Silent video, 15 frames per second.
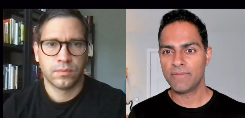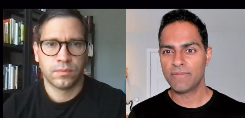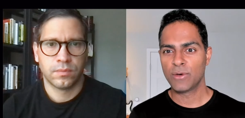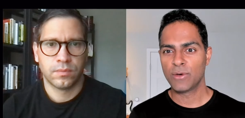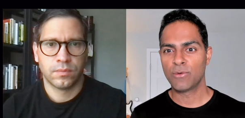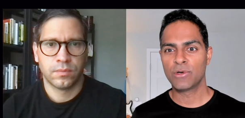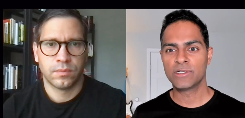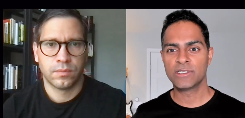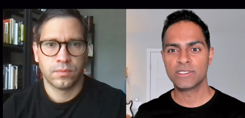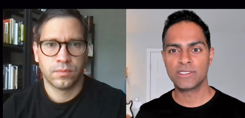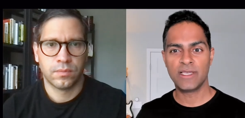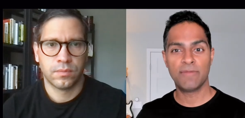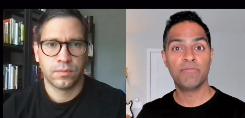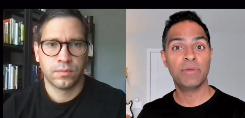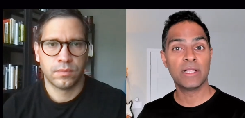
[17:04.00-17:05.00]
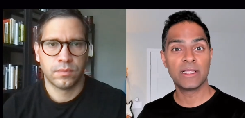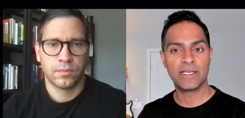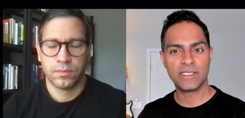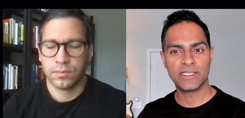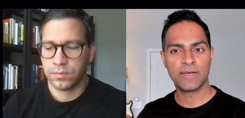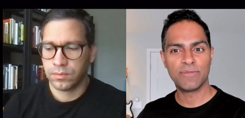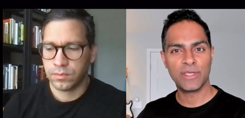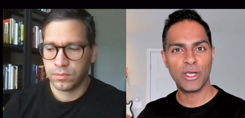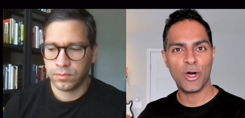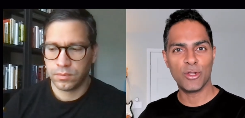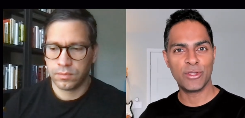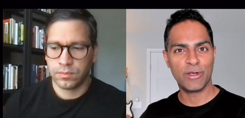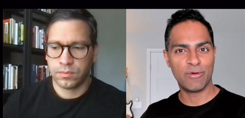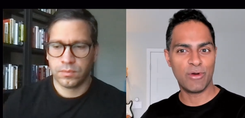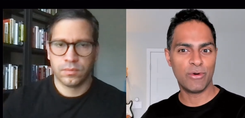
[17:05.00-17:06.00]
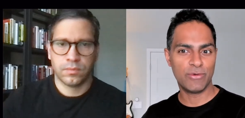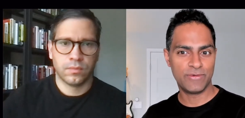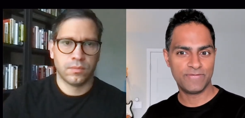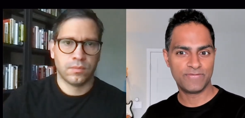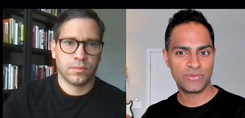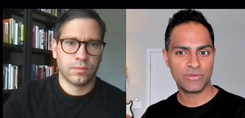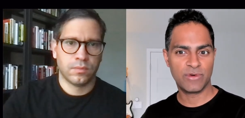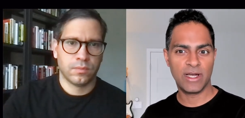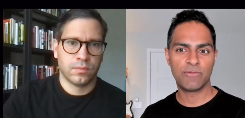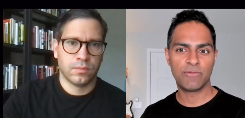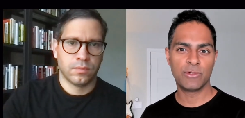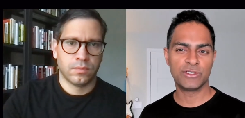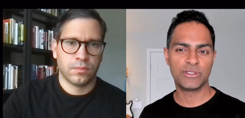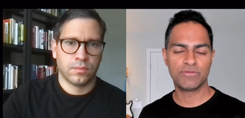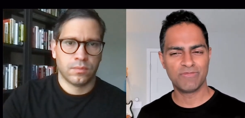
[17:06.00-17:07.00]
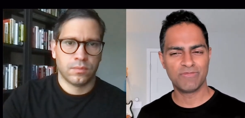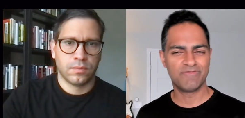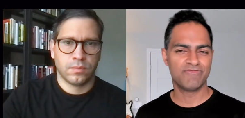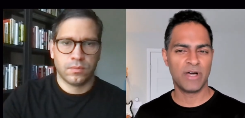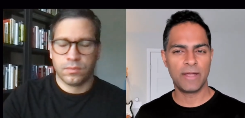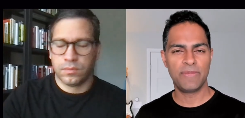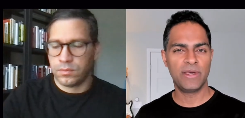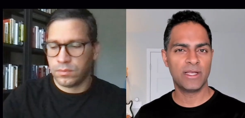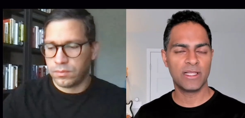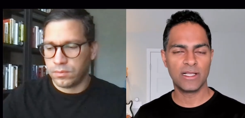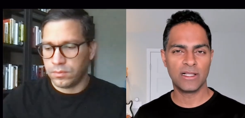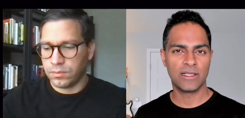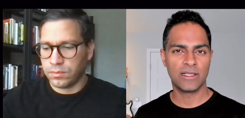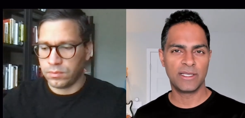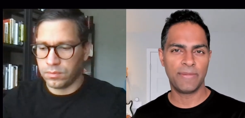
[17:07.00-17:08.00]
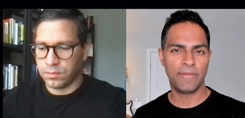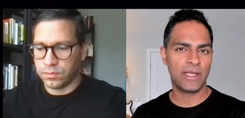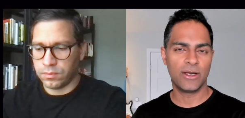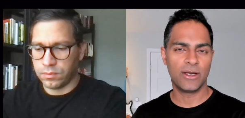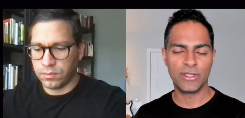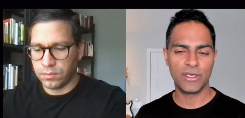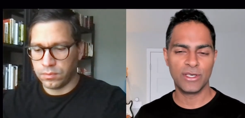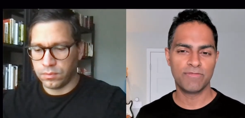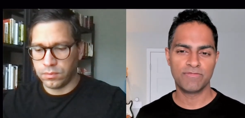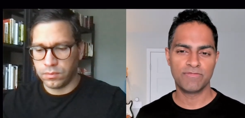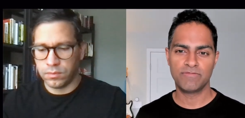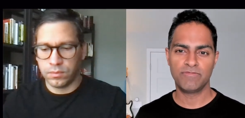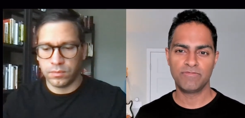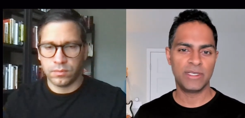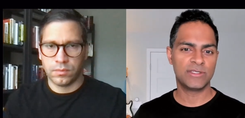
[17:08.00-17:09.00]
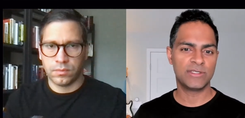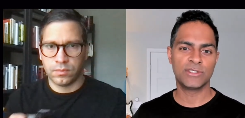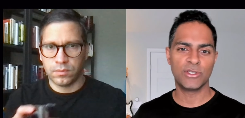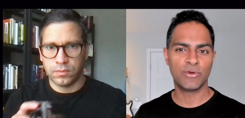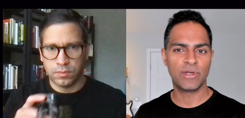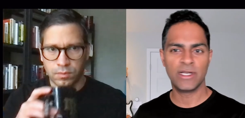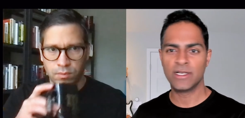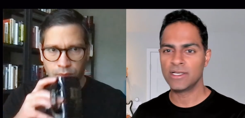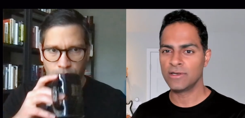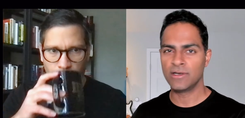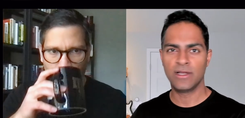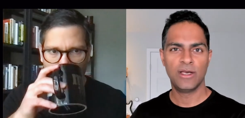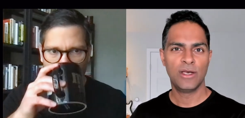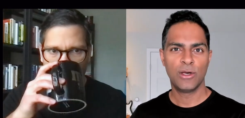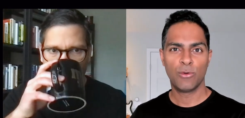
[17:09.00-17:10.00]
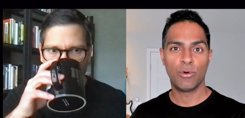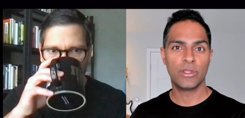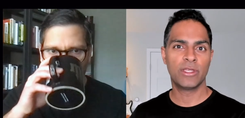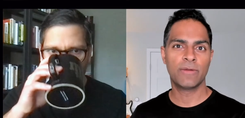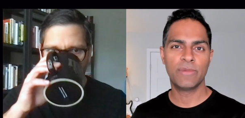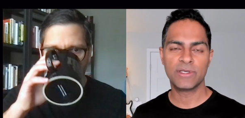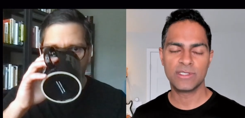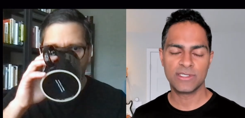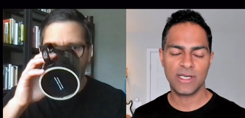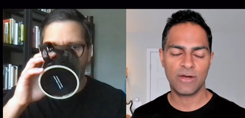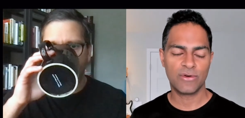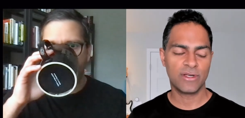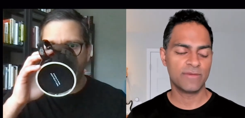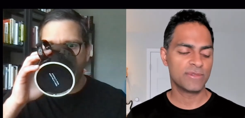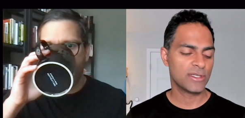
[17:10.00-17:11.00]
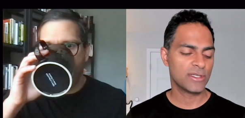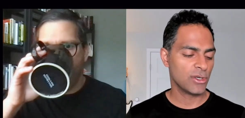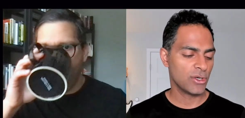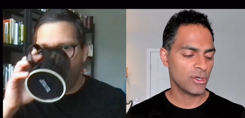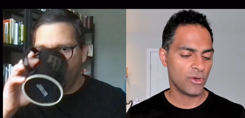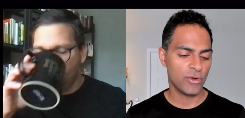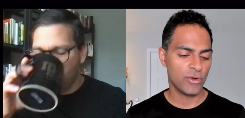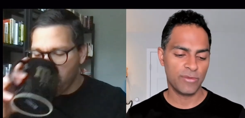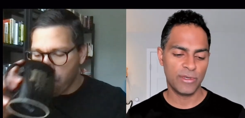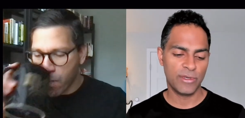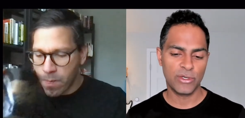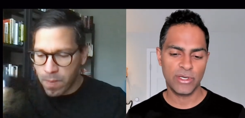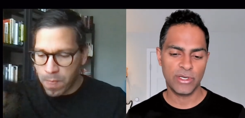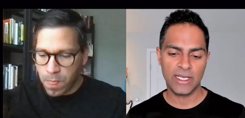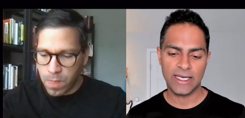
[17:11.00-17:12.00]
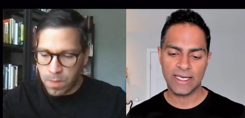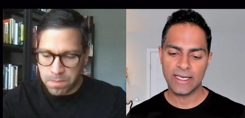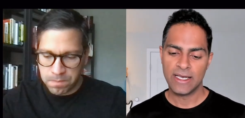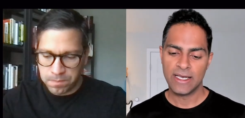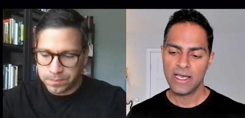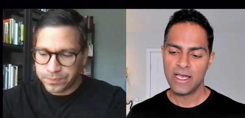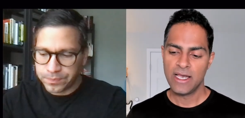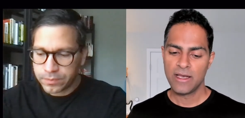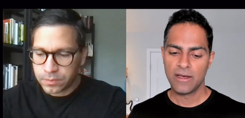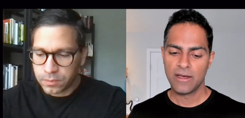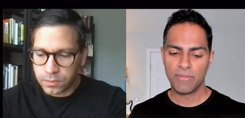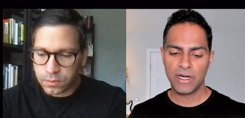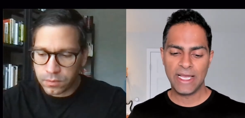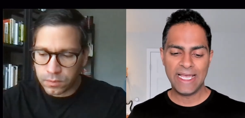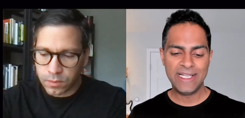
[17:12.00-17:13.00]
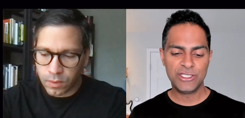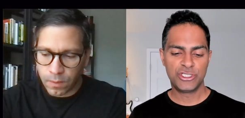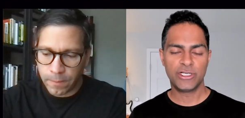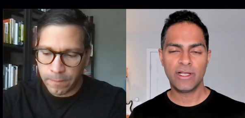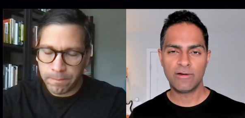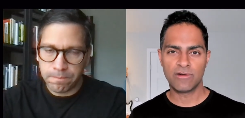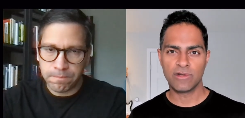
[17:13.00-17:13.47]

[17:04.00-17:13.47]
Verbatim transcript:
Speaker 1: versus them building something on their own, right? Which might be a little, depending on the business unit and what their business outcomes are going to be looking like. But in general,